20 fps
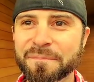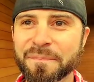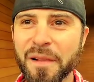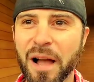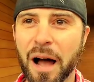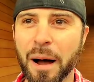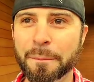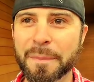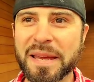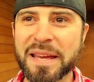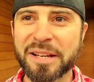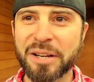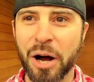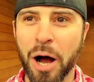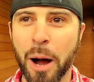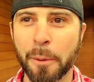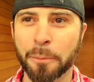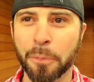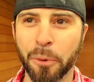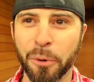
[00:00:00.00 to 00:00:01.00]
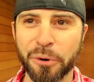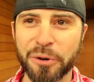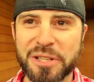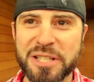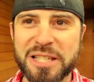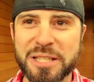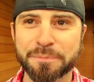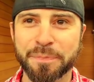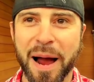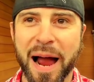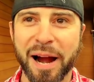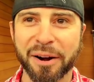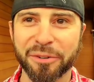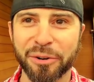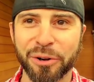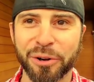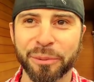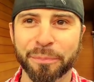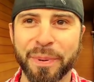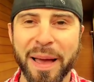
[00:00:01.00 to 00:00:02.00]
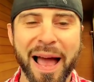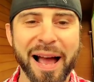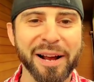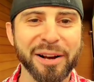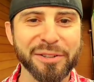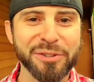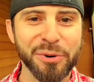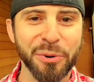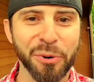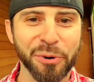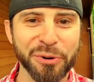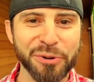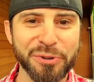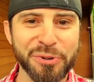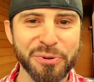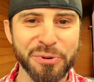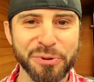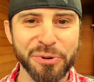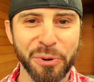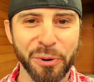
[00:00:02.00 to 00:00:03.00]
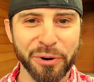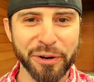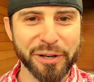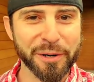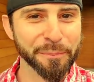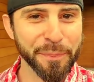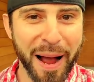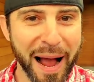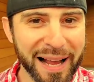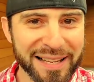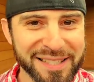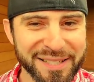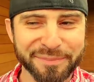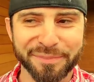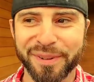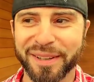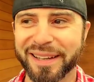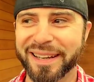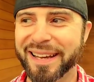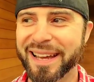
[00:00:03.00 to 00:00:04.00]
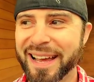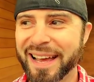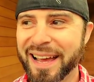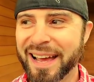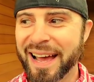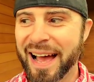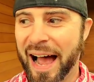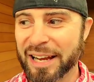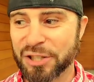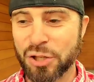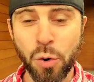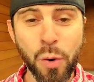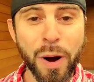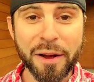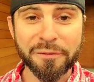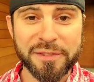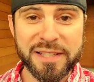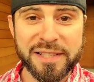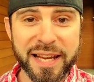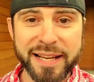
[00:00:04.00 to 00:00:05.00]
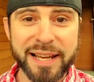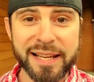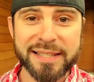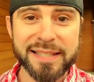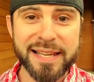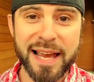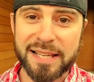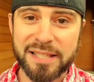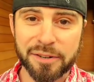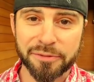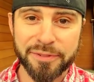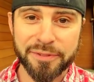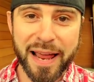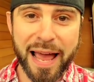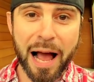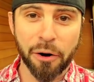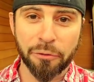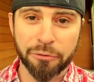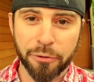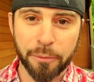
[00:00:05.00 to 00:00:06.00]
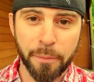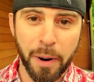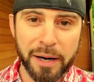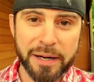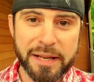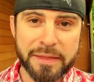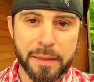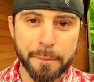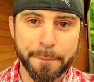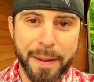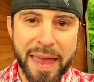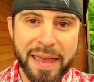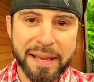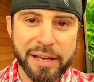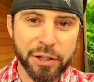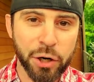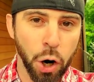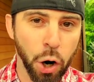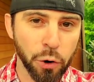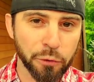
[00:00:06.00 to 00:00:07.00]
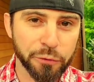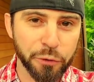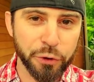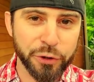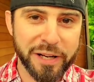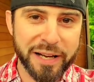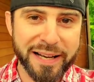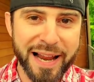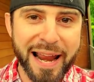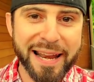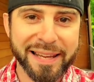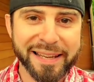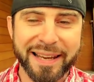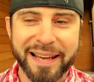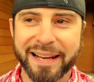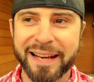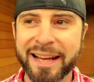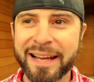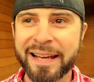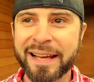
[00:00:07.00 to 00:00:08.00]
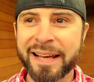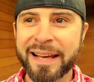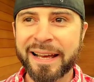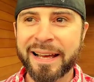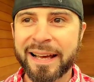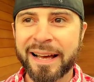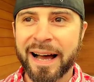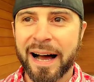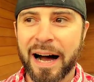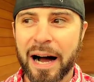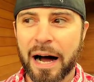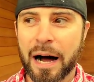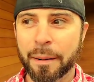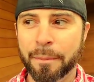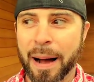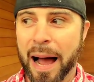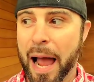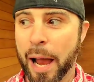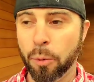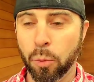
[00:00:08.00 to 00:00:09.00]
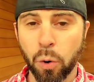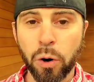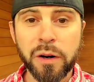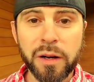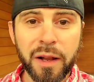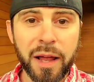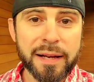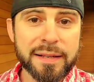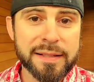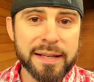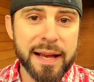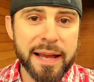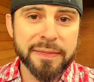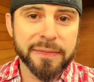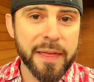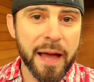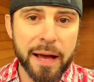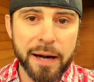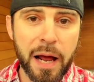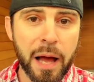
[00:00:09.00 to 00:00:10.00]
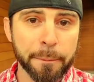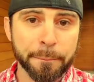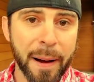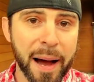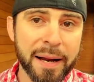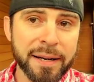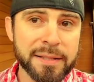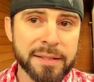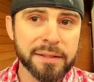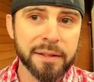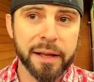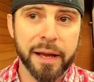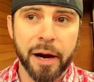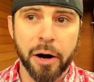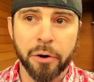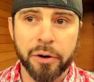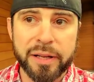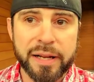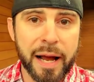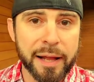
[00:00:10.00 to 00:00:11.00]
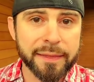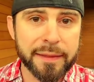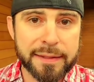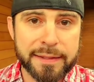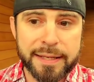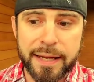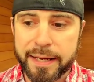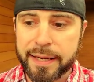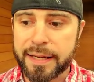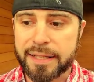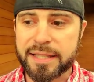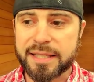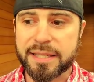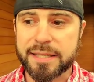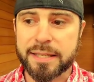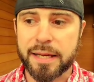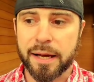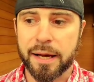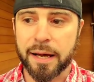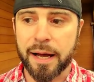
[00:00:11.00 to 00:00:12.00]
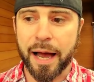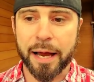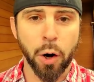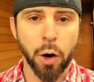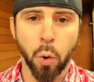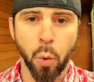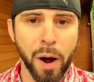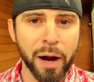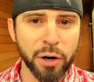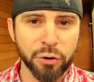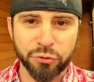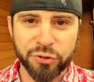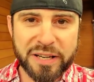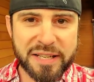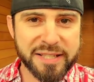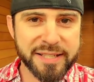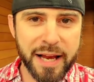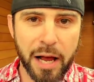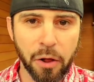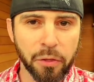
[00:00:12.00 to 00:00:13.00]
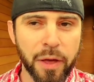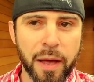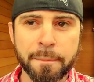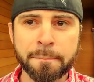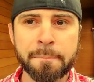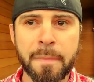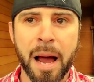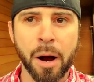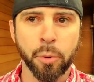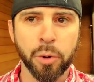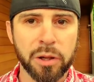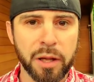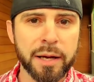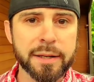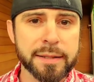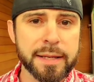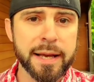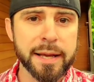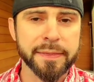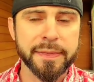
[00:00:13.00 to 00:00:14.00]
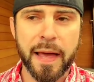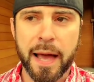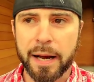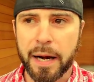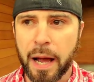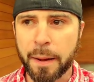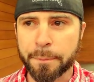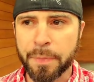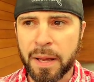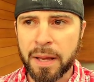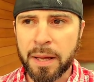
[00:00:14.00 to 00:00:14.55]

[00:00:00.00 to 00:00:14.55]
upward spiral back toward New York, possibly. I do have tickets as of now for Money in the Bank in Hartford, Connecticut. I would like to hit that up, honestly. I already got the tickets. I don't want to resell them. I would like to hit that up.